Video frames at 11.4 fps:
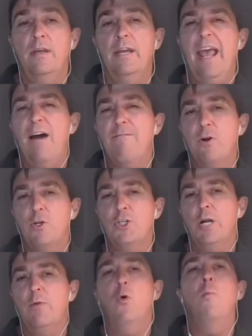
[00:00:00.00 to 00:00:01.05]
And how far
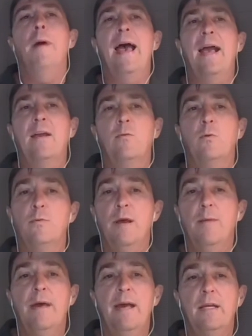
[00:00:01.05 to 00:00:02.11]
should I roll back with
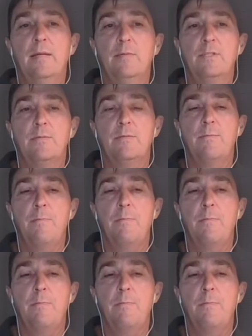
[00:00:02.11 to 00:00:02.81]
my backups?